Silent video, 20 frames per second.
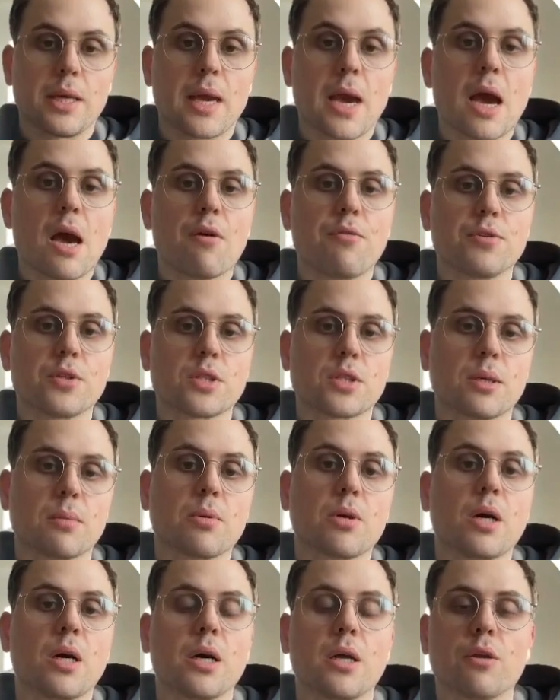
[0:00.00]
have is some
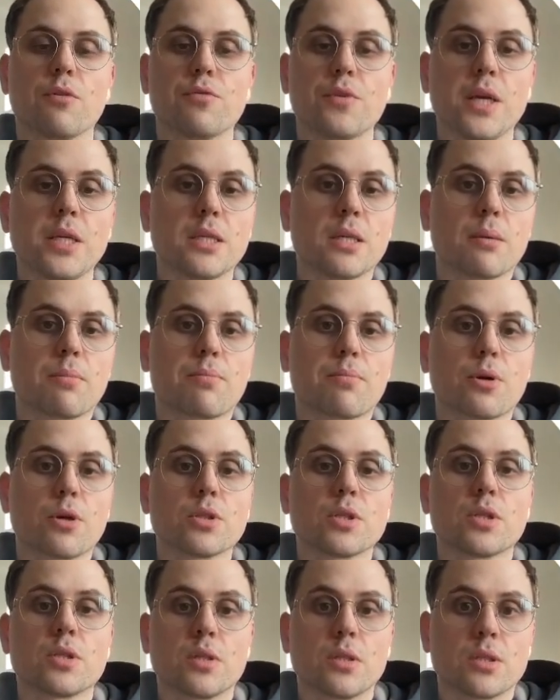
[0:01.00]
kind of data
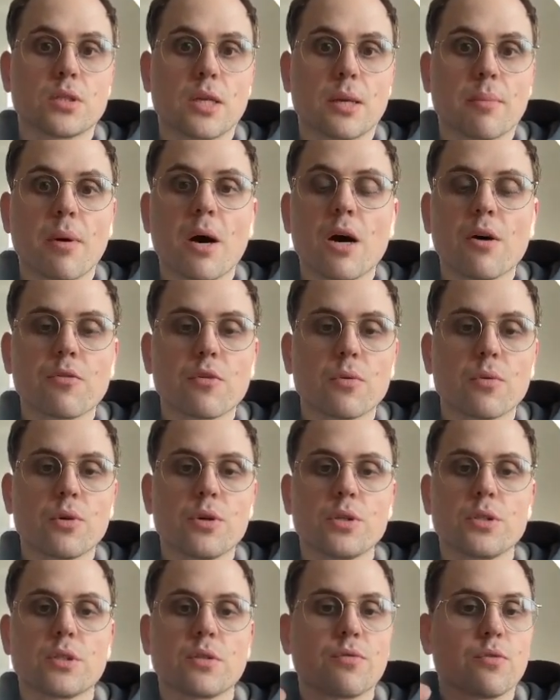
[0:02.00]
processing step
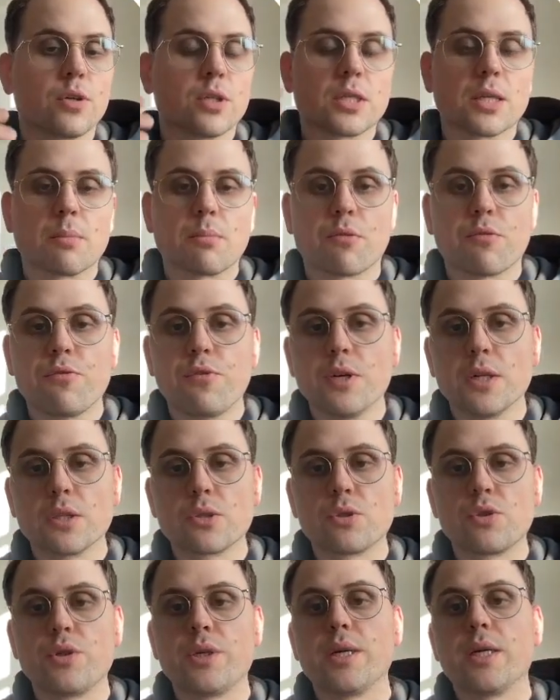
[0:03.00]
afterwards, for example,
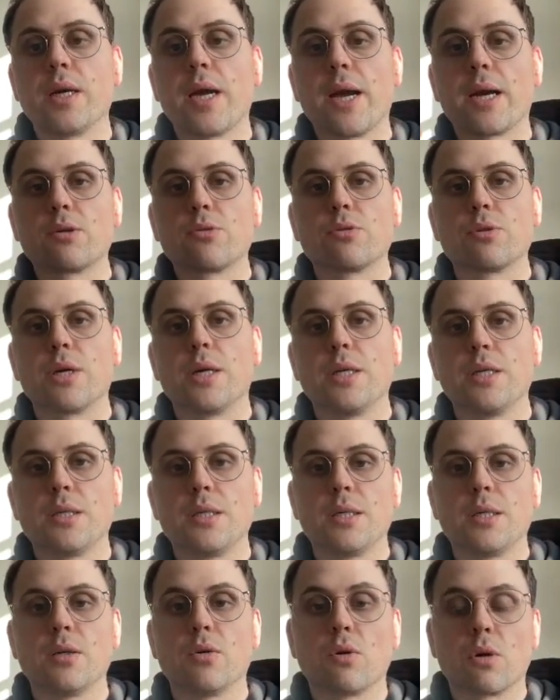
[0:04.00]
filtering,
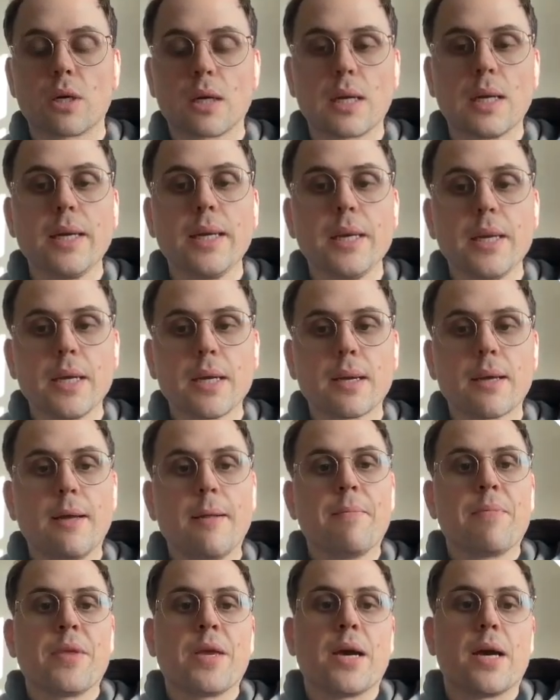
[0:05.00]
aggregating, or cleaning,
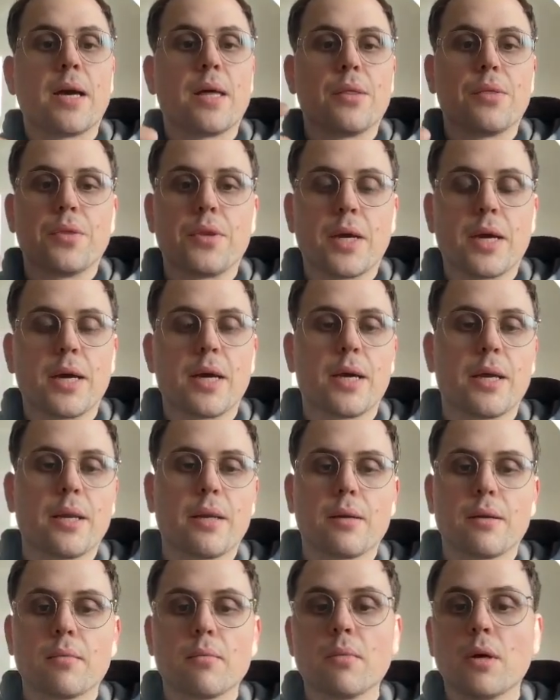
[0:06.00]
and
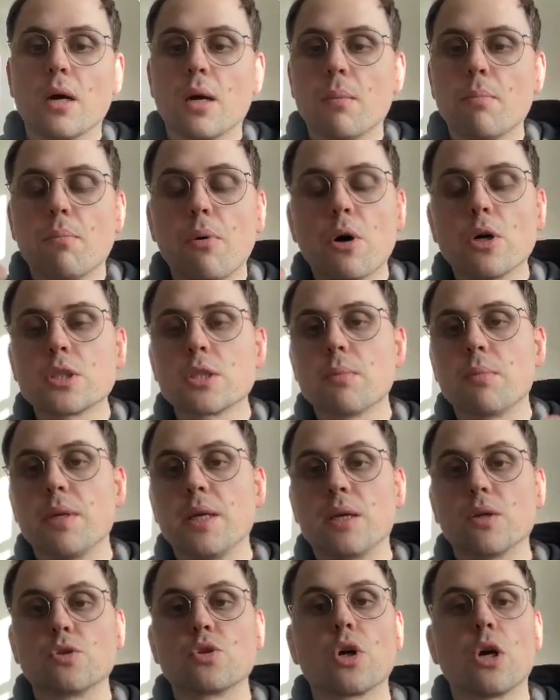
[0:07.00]
then possibly
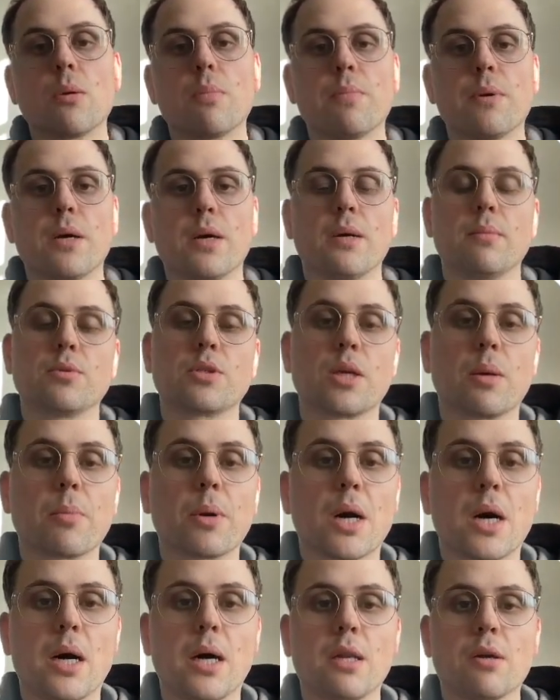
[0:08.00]
on top some
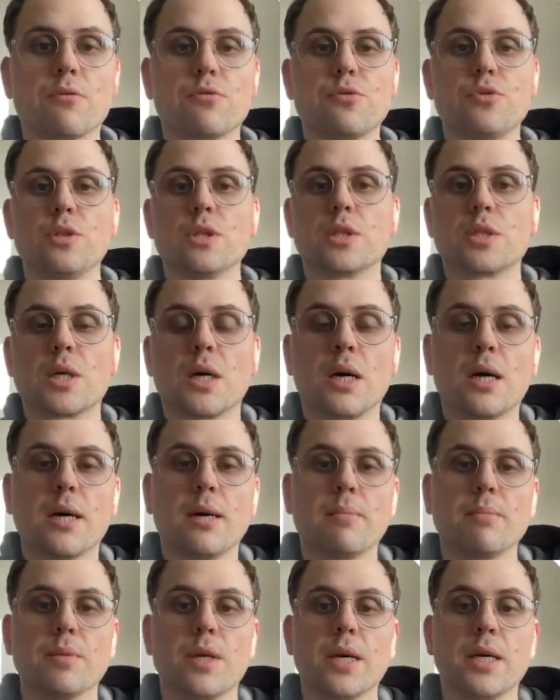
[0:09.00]
kind of
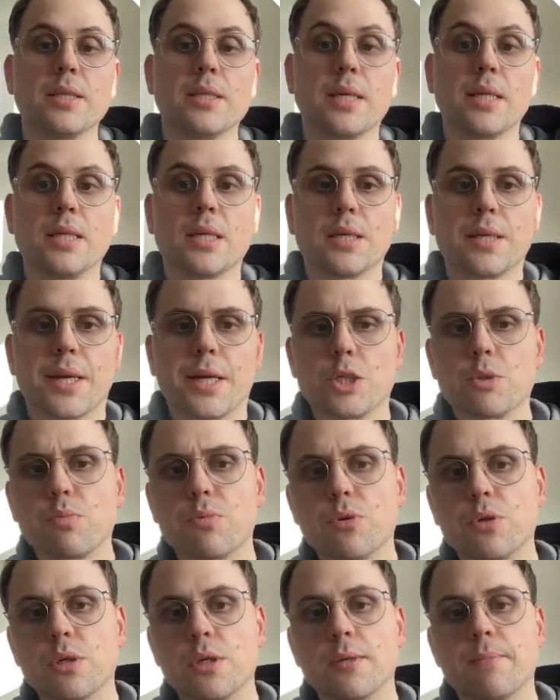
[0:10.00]
real-time data
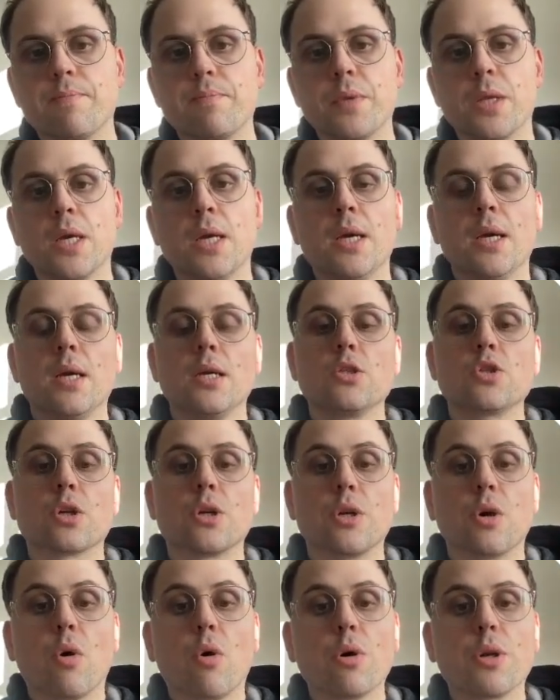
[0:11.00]
dashboard. So
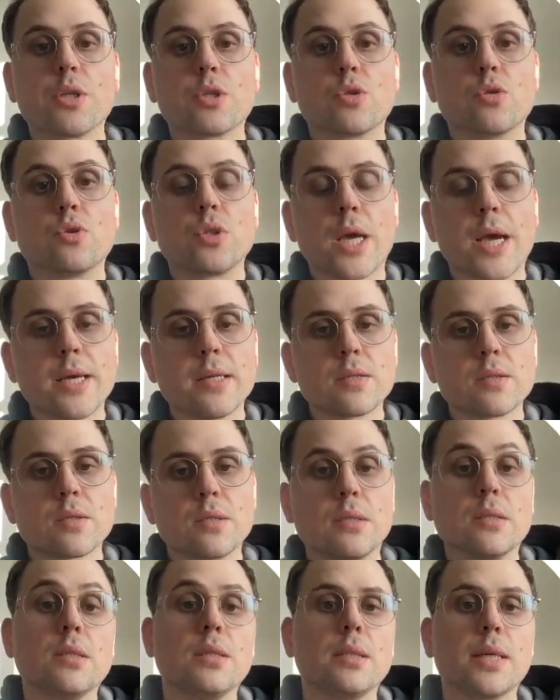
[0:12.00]
in order to
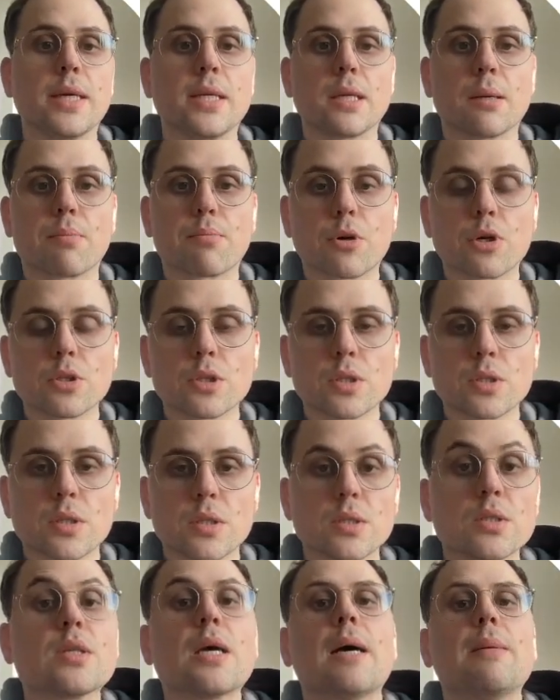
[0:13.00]
test the data processing
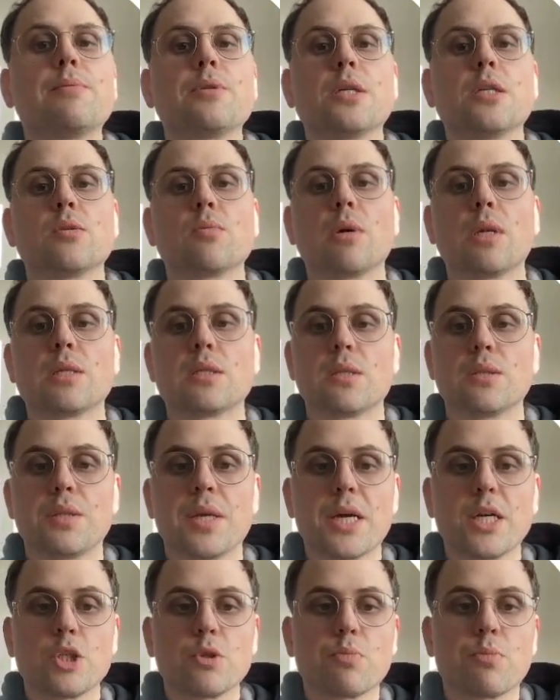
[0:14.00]
steps as well as the
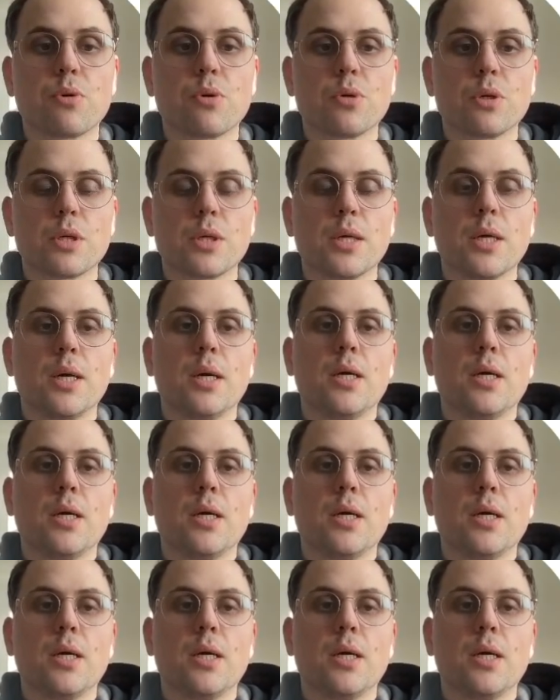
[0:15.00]
dashboard,